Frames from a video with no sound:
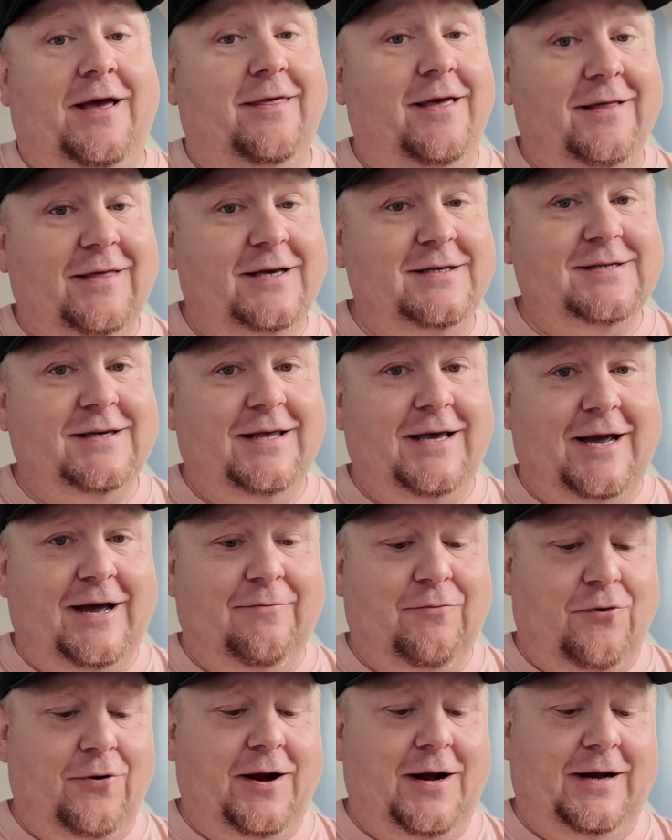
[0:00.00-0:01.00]
I think they said they
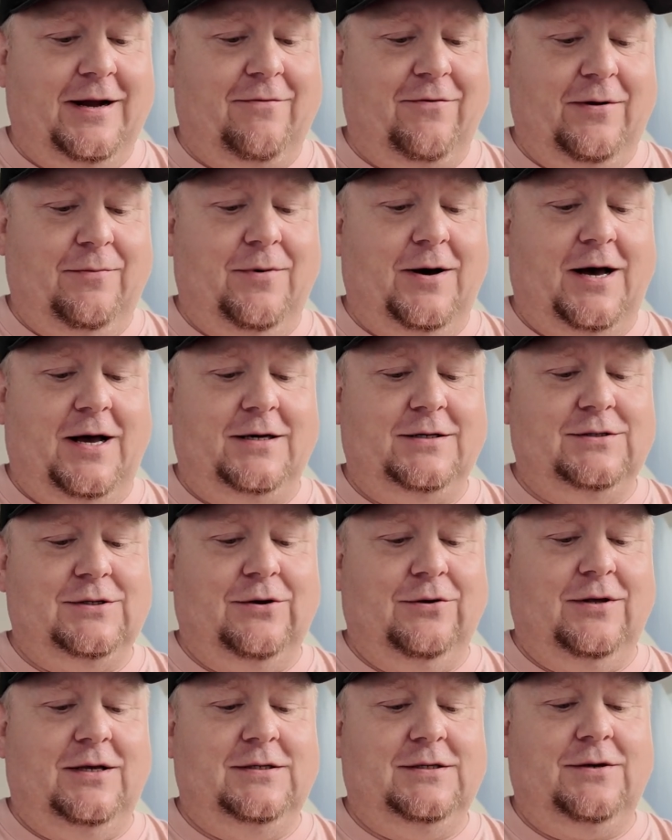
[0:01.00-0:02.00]
got Marie in every box,
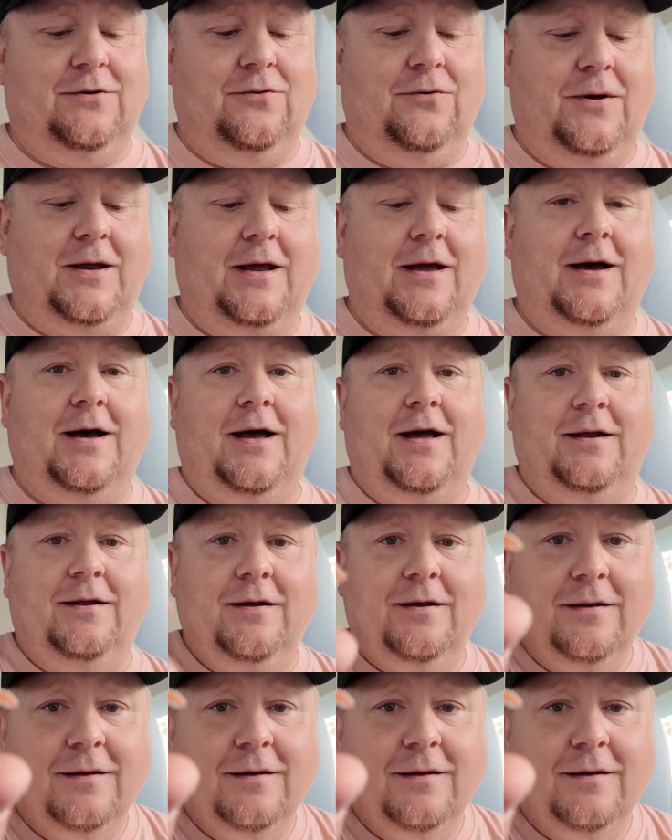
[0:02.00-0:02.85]
so let's see what we got.